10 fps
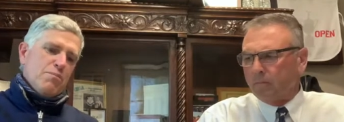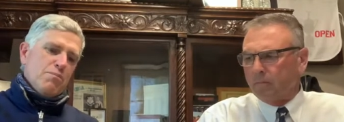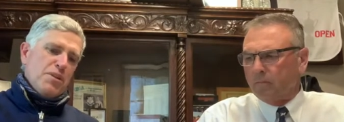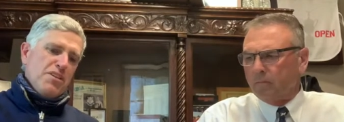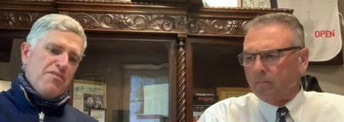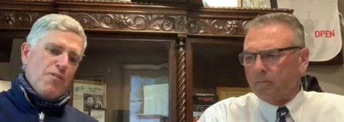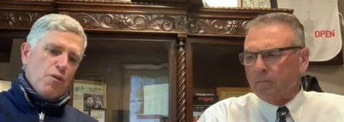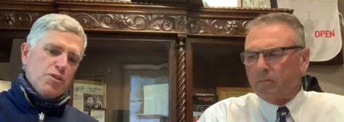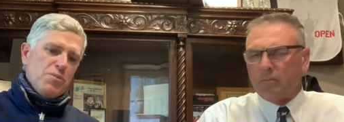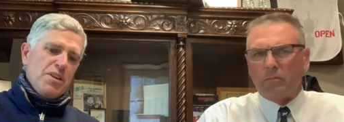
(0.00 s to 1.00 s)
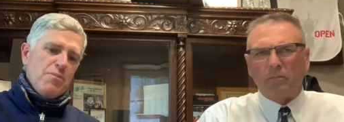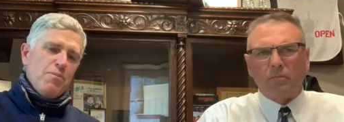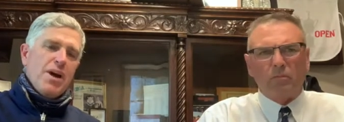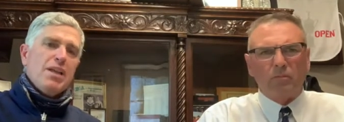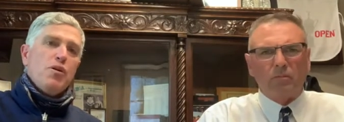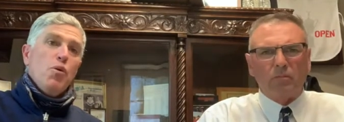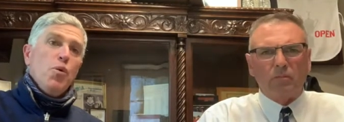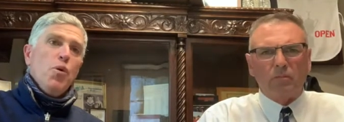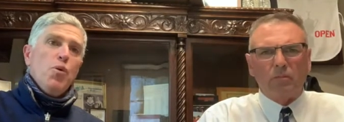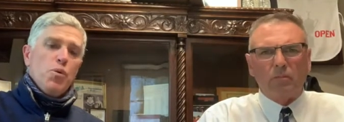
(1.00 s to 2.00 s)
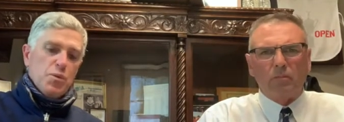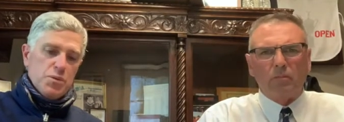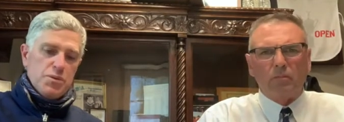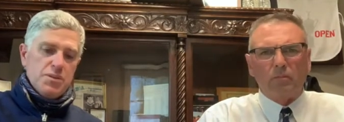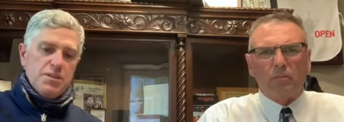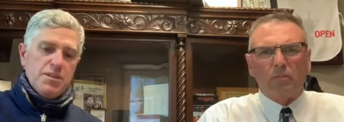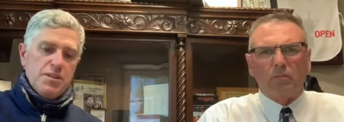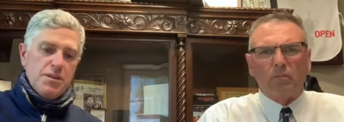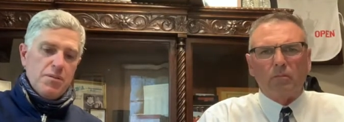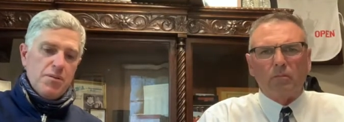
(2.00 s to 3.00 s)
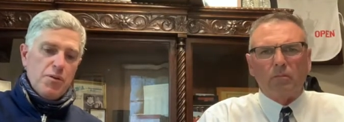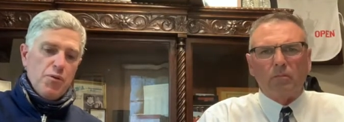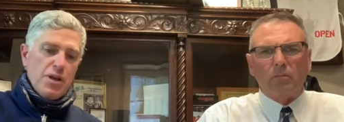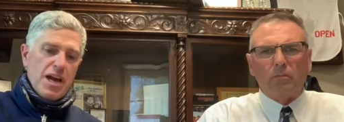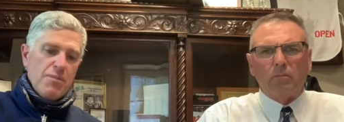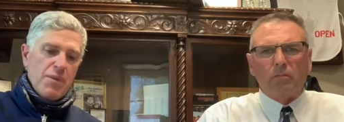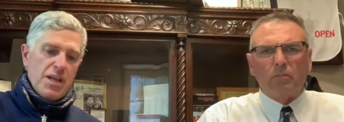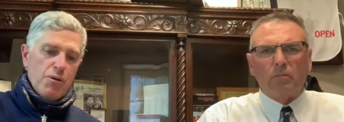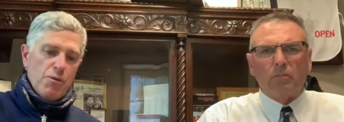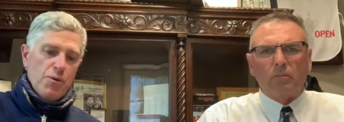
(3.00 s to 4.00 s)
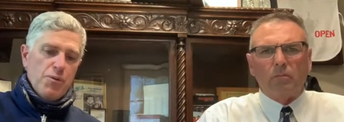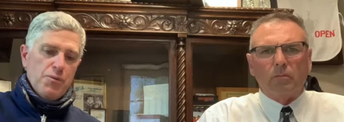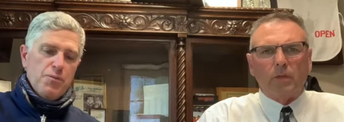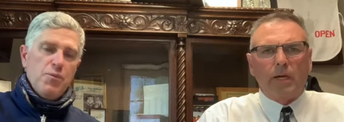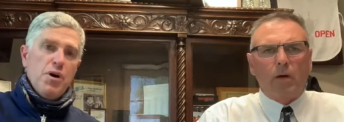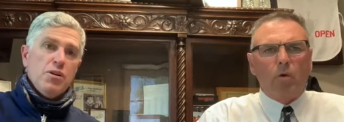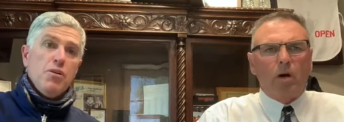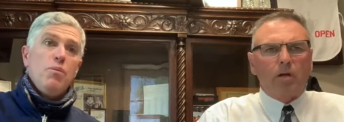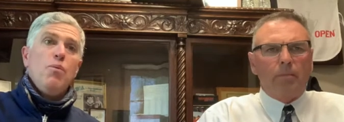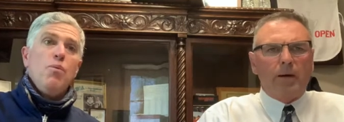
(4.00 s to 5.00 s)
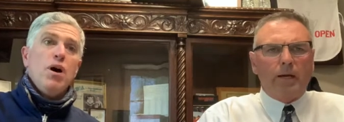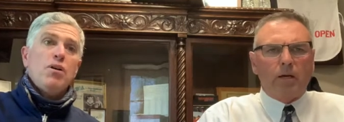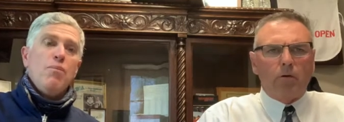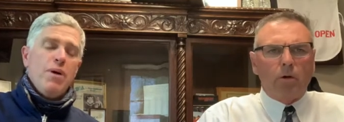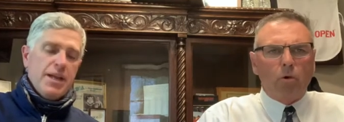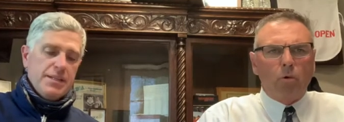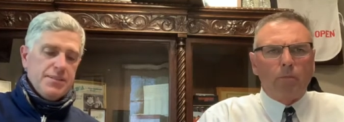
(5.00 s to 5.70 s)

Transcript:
Speaker 1: Billy Forsman and Mike Garou. New guy, Mike Garou. Yeah, welcome, welcome Mike welcome,